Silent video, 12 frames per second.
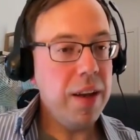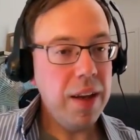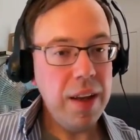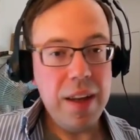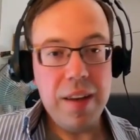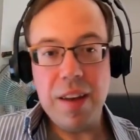
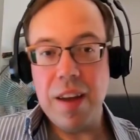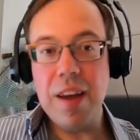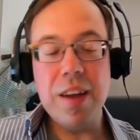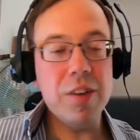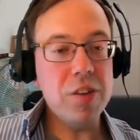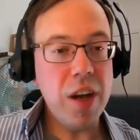India,
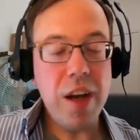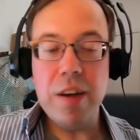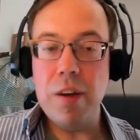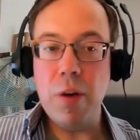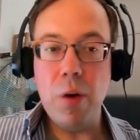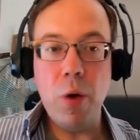in
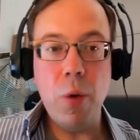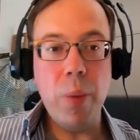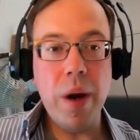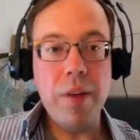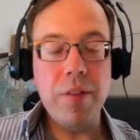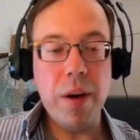China, or
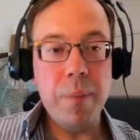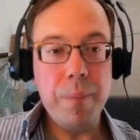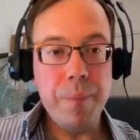wherever.